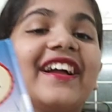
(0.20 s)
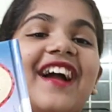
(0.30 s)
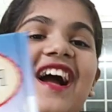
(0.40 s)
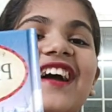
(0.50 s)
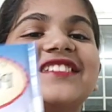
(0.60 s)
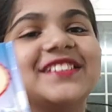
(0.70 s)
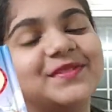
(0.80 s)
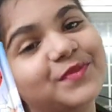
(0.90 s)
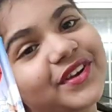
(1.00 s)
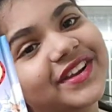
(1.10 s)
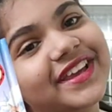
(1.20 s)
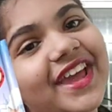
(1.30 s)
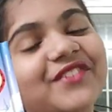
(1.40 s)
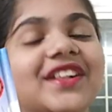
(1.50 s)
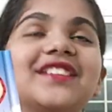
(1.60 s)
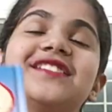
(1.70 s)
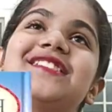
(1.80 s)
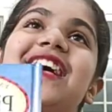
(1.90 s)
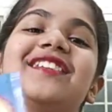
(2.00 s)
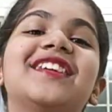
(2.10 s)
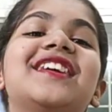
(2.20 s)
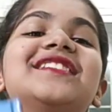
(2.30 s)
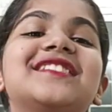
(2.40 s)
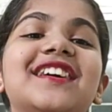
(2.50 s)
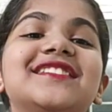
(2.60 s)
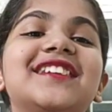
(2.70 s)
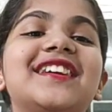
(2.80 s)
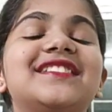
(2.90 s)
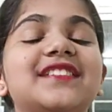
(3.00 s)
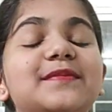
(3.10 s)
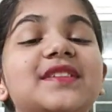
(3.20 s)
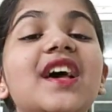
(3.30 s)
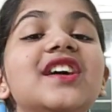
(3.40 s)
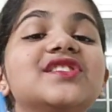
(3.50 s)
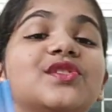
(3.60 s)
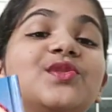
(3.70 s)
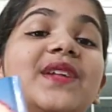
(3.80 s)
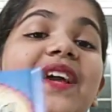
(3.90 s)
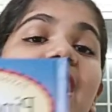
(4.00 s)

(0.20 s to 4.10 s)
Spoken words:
guys, it's Marin again. Welcome to Sunday Tips. So today